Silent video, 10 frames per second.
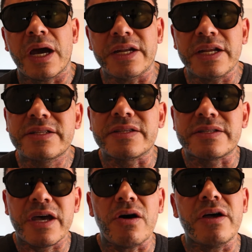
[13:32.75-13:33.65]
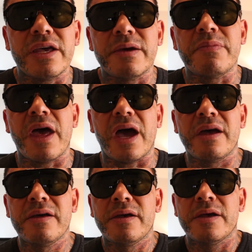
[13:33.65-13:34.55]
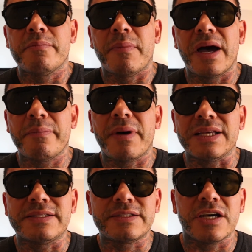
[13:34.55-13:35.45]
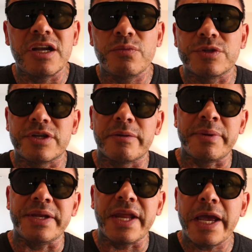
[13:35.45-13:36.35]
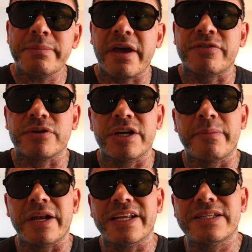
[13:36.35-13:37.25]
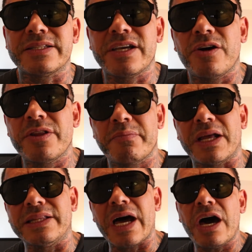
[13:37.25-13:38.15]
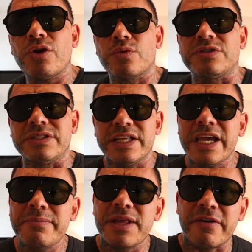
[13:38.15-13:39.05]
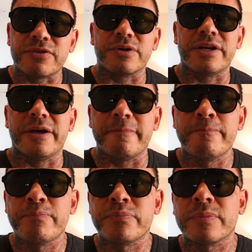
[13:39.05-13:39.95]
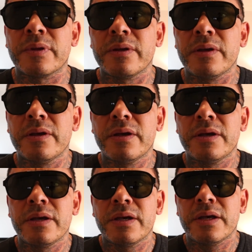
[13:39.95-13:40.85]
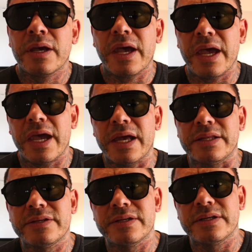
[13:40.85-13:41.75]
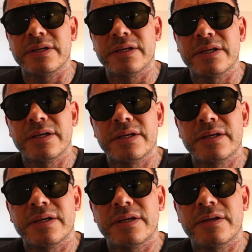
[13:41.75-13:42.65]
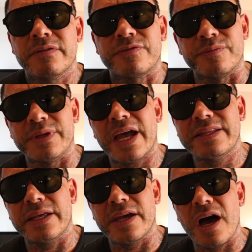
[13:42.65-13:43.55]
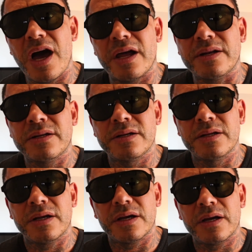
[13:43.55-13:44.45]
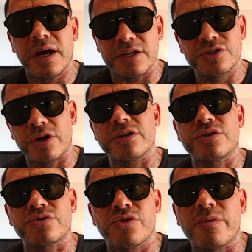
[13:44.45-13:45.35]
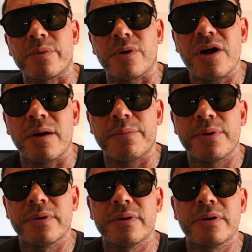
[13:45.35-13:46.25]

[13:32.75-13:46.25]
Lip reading: I needed to tell him that My son was going to be named after him. I needed to tell him that my daughter was named after him. And from that day on, I started to sober up.